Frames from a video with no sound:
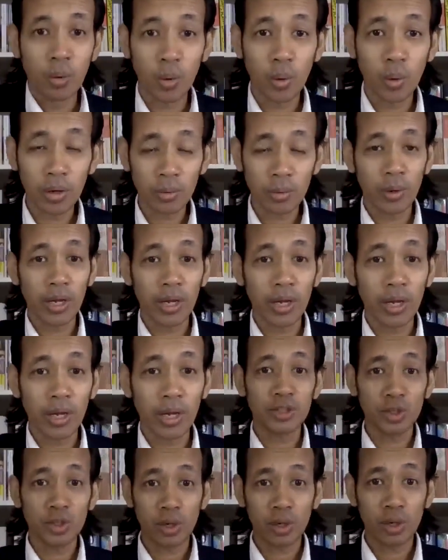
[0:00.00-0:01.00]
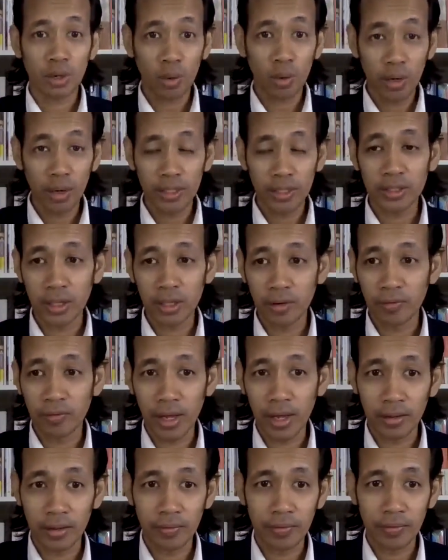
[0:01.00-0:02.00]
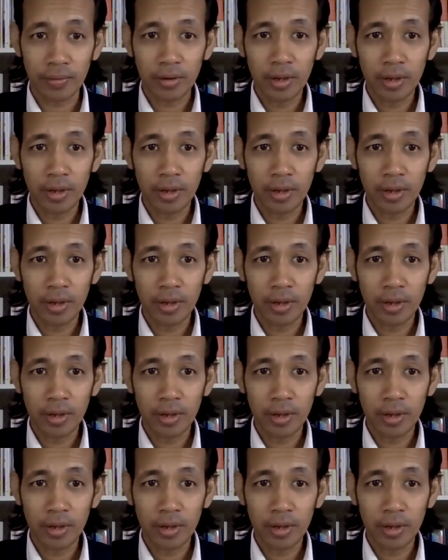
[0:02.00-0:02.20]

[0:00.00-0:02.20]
what will happen to your quality of life?